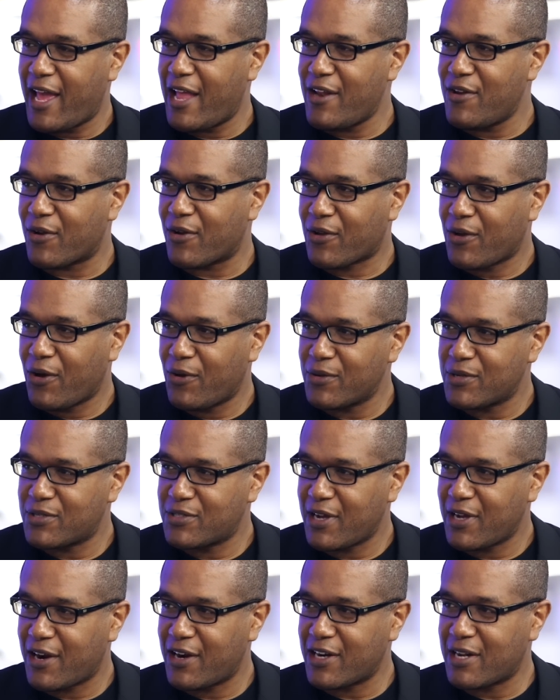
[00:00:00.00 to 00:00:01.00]
and your
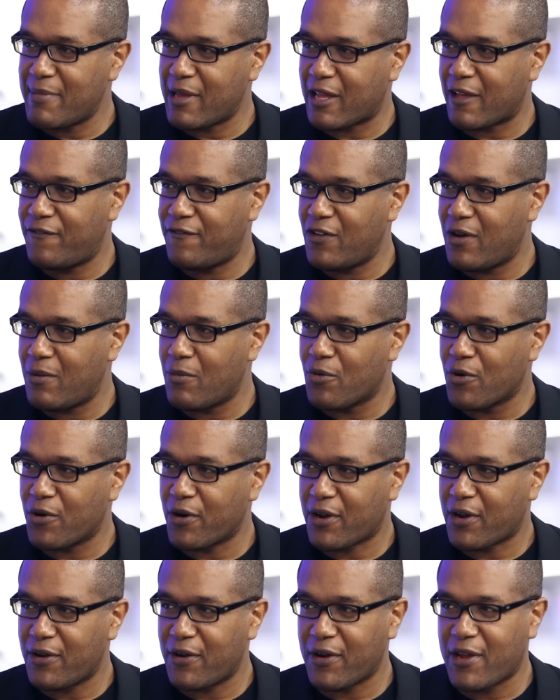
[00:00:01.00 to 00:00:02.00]
co-star to make a film
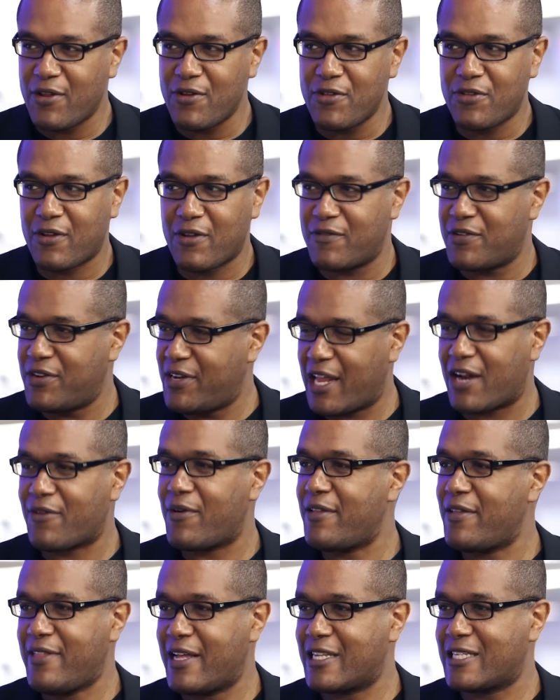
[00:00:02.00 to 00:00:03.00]
work, or can you sort of
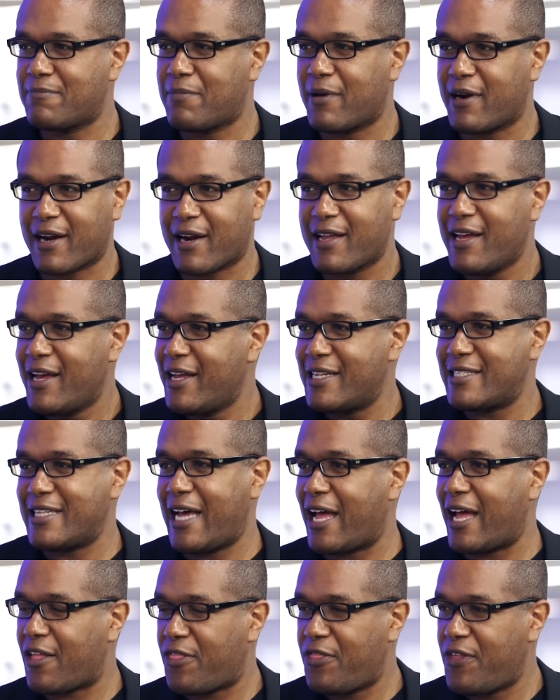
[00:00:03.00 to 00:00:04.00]
generate that spark
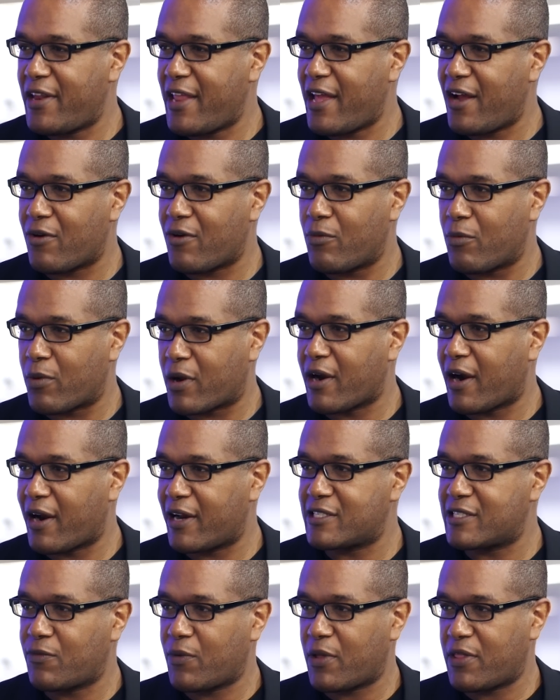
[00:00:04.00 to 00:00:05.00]
just out of thin air,
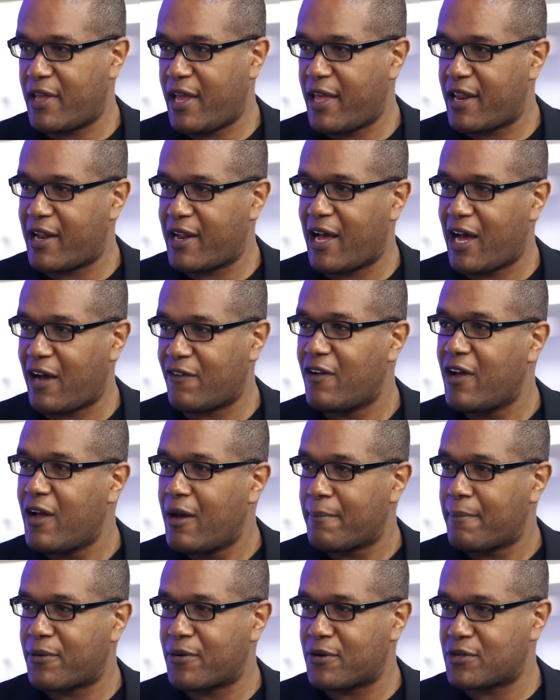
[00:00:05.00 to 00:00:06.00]
regardless of whether you hit it off
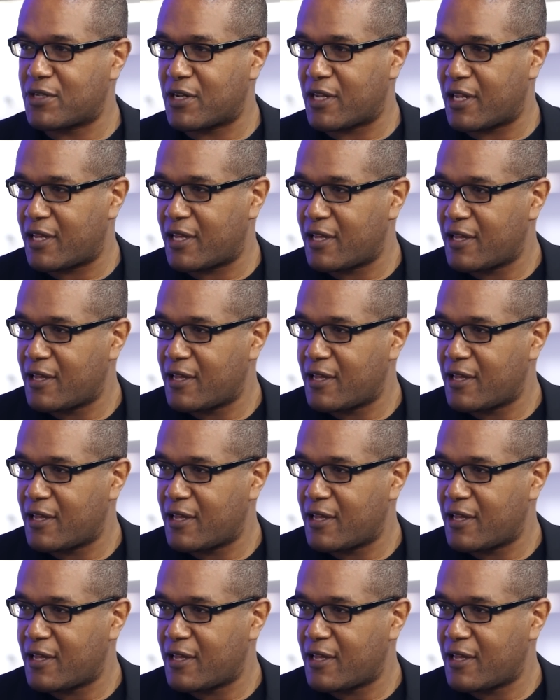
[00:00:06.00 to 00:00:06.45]
personally?